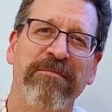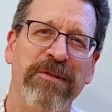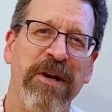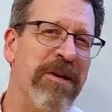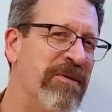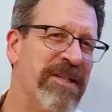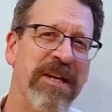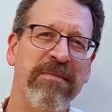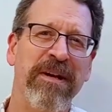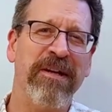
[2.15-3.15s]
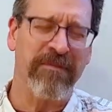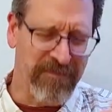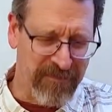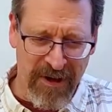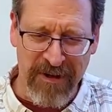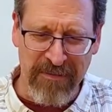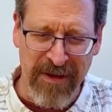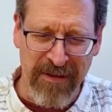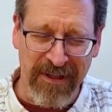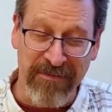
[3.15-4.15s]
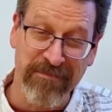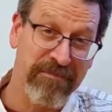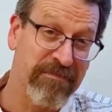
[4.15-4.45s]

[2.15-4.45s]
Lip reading: John, your whiskey neighbor here, and welcome down the Nook.